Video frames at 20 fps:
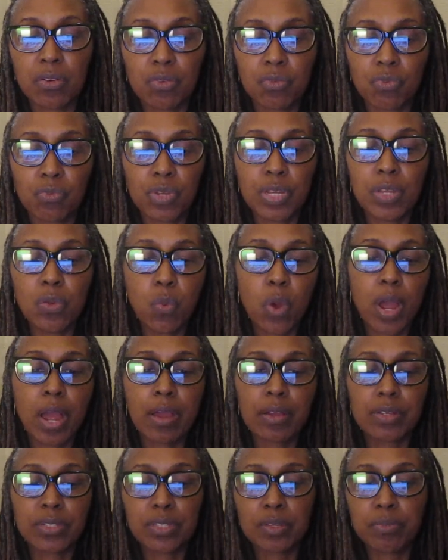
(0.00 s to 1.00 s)

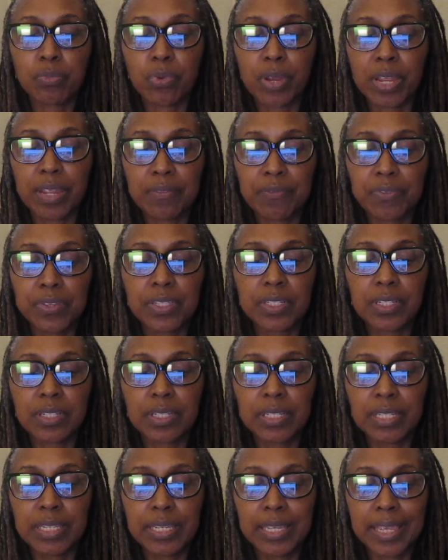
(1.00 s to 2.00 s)
rewires the brain
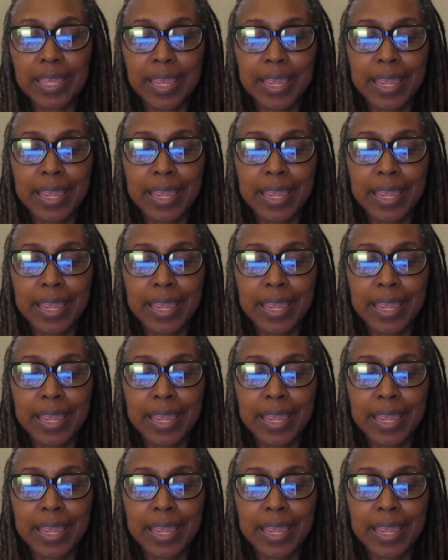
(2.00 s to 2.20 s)
physically